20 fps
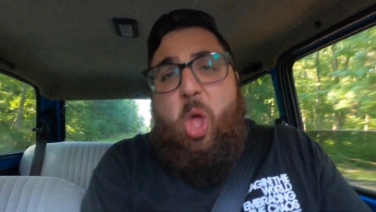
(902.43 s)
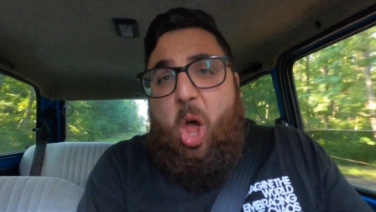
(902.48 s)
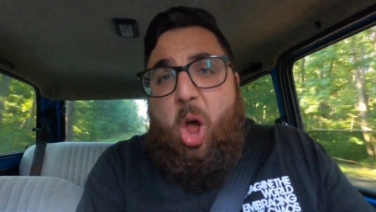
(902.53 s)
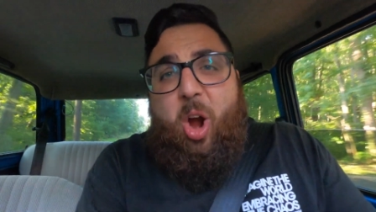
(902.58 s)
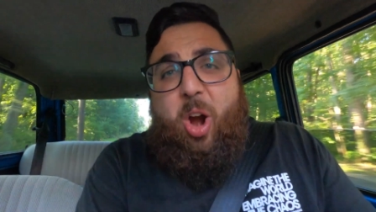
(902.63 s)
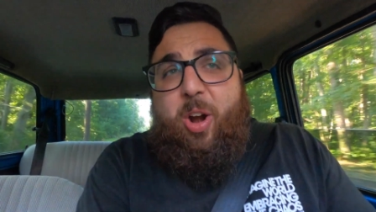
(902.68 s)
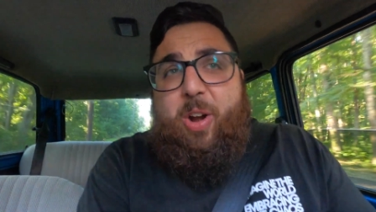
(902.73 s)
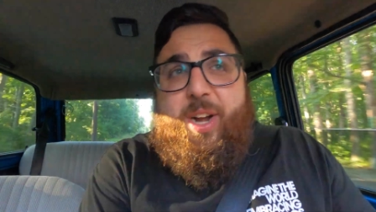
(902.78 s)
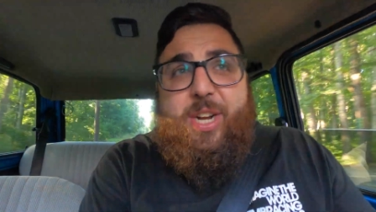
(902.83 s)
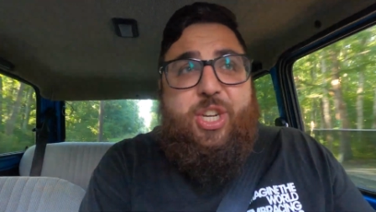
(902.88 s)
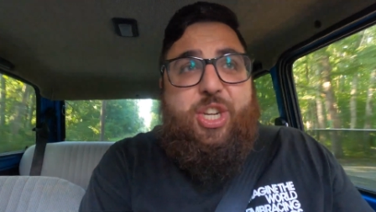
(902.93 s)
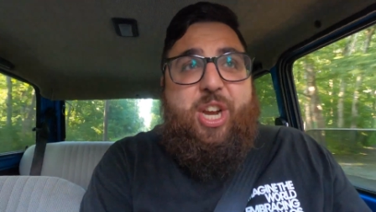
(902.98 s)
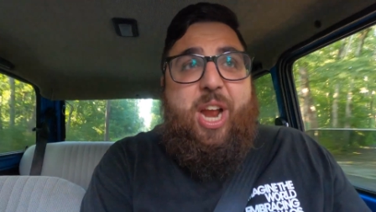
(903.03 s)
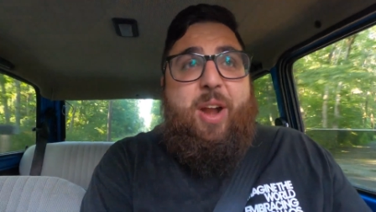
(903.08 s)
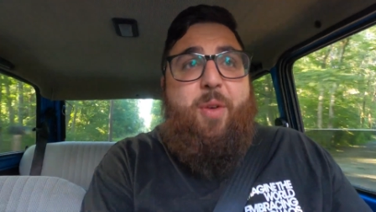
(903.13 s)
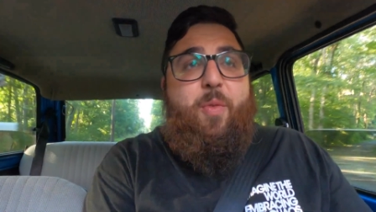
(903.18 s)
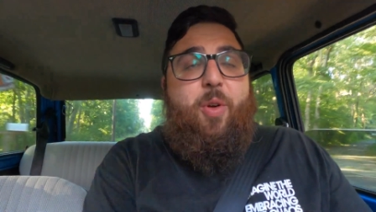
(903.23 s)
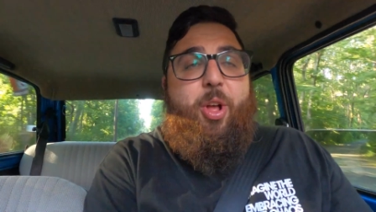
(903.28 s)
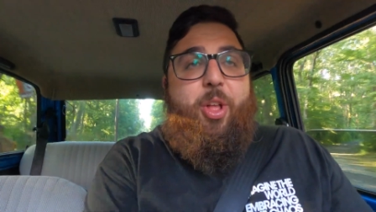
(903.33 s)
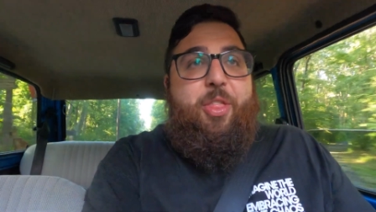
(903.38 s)
car in
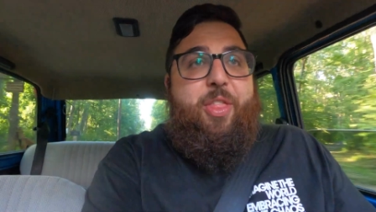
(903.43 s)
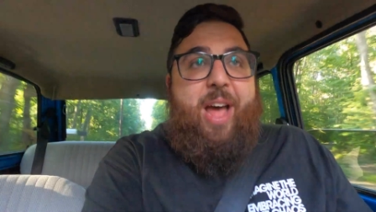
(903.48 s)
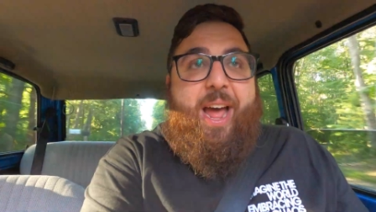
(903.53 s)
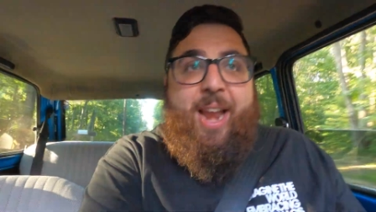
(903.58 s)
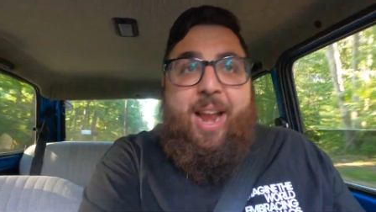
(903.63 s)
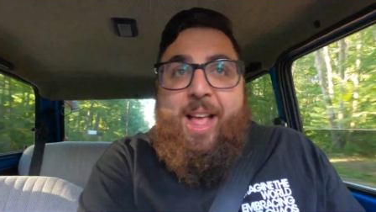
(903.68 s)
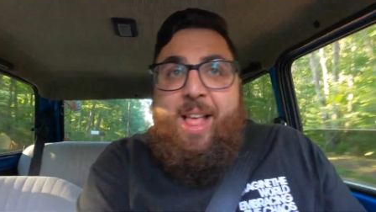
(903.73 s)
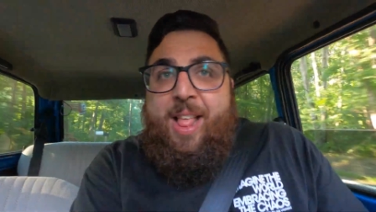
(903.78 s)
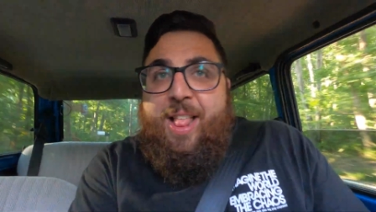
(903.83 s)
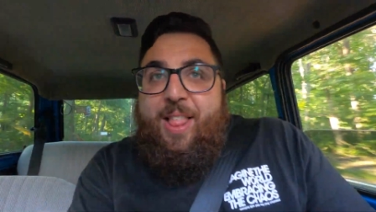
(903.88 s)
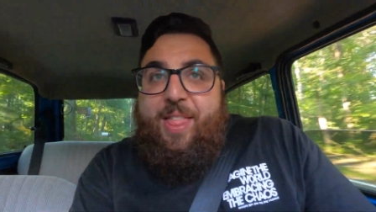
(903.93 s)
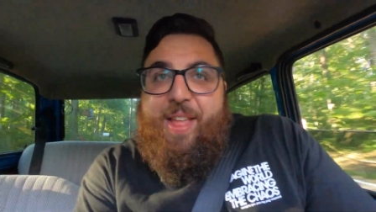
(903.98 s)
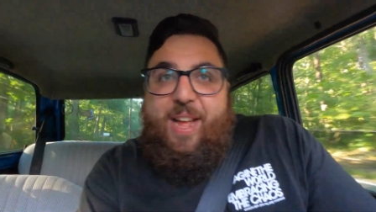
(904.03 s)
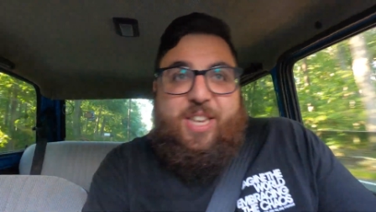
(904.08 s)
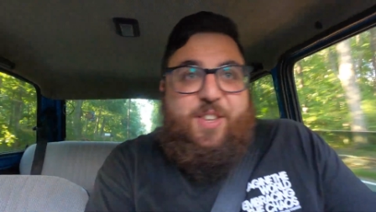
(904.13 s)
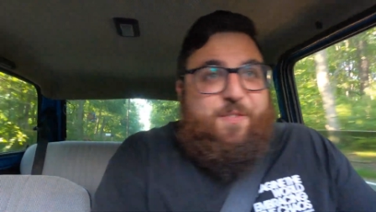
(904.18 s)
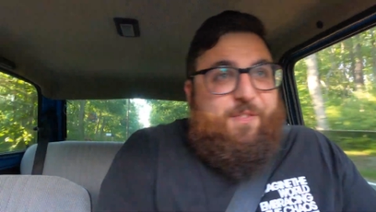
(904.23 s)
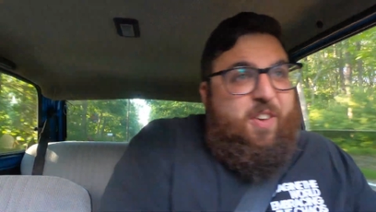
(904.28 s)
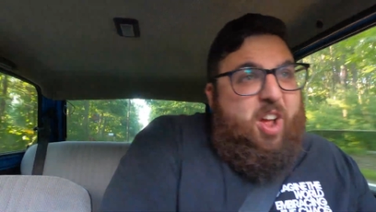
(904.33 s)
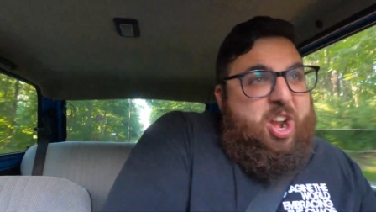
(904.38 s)
general that,
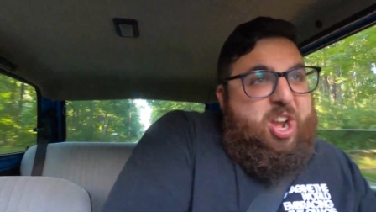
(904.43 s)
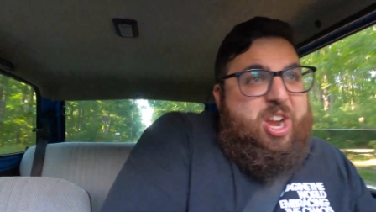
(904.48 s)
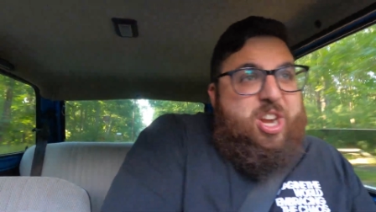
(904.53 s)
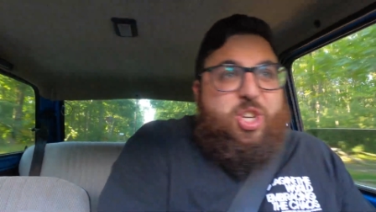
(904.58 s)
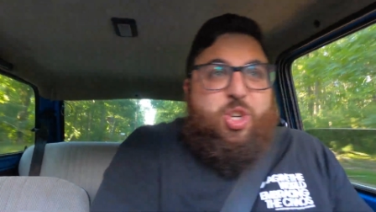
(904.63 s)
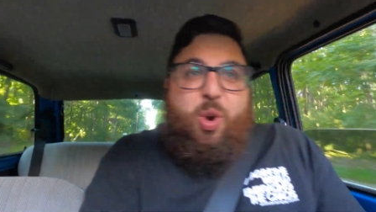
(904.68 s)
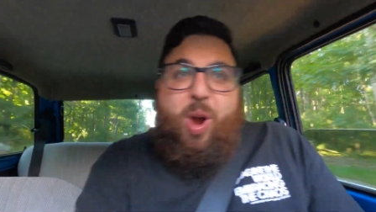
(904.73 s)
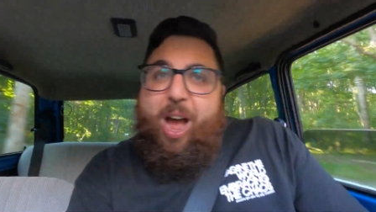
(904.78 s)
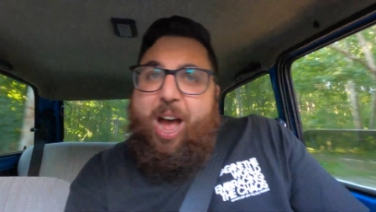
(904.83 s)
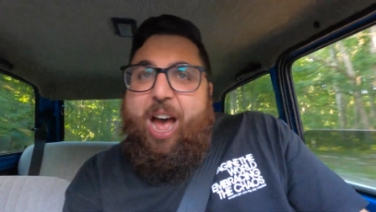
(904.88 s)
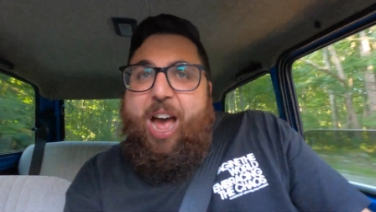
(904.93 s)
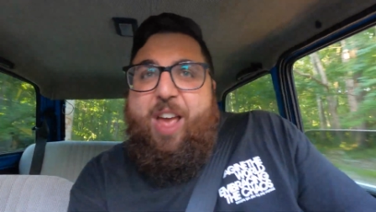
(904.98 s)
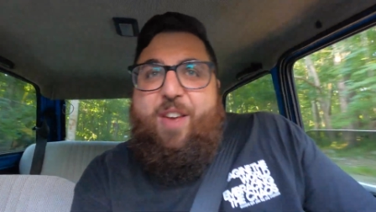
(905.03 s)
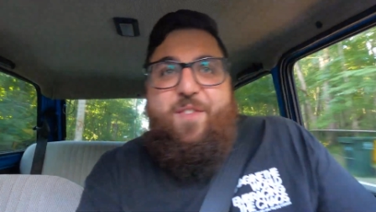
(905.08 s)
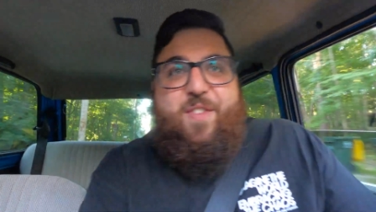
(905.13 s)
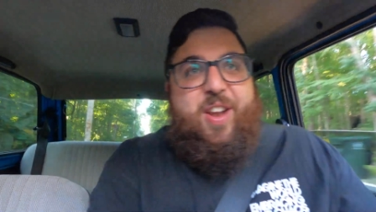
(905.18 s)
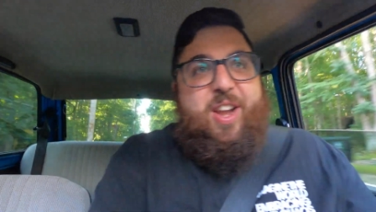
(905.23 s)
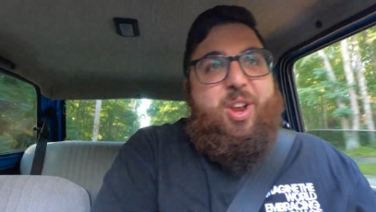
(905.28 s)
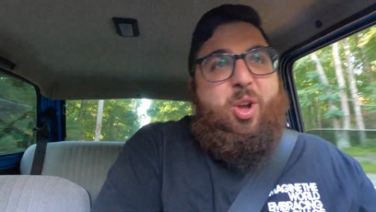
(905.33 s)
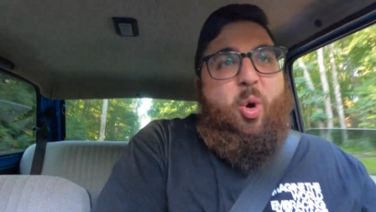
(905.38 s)
that's fun to
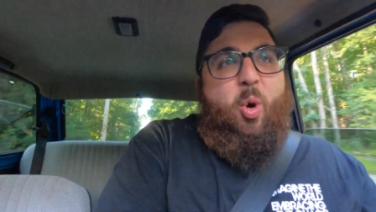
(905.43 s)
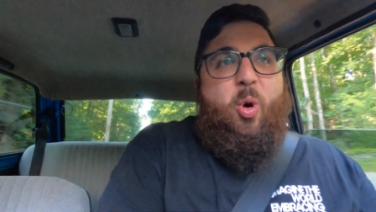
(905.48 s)
drive and